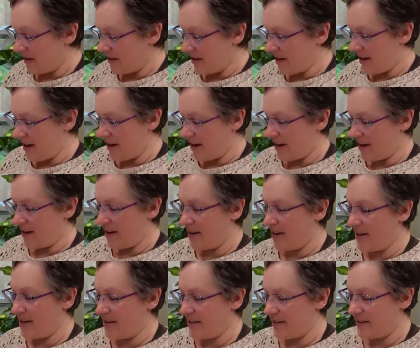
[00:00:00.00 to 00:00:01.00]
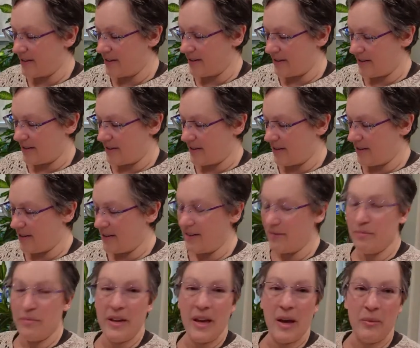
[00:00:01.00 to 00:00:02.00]
and
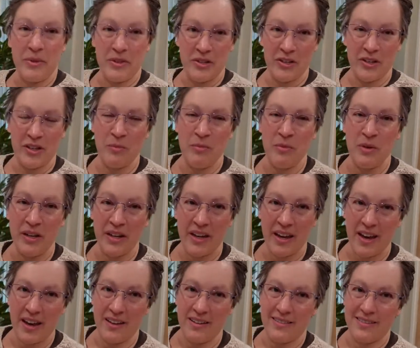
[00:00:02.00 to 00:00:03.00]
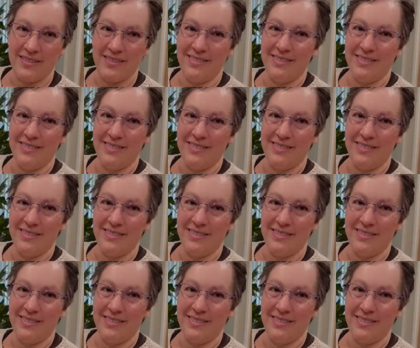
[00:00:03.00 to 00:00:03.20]
be able to communicate